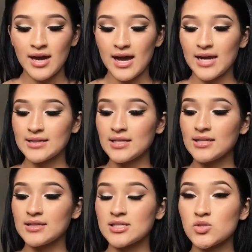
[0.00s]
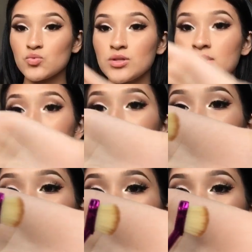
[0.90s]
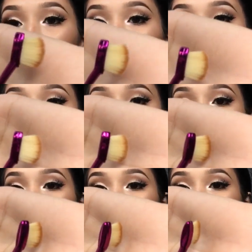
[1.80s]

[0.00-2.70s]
I think this one, you see